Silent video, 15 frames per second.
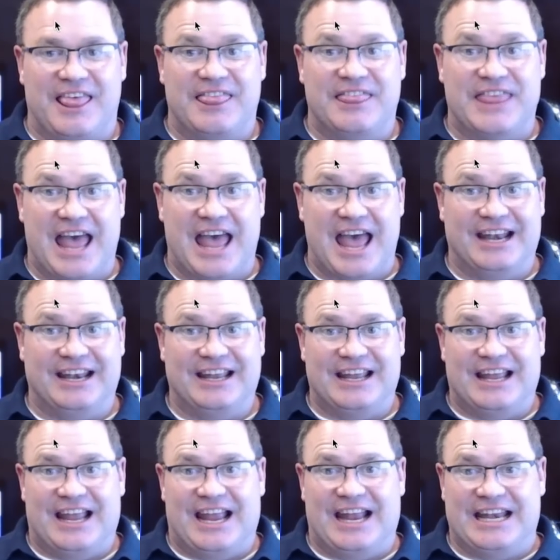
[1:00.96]
Then
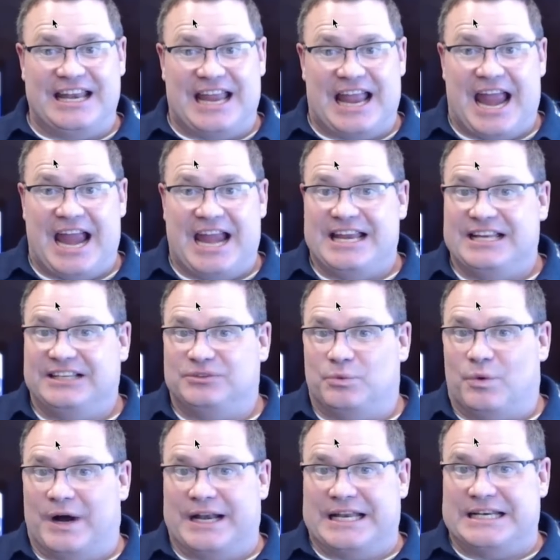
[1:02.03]
in the 80s,
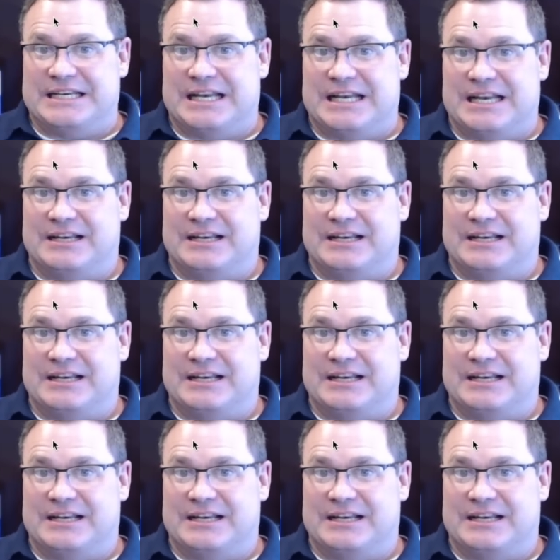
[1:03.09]
1 in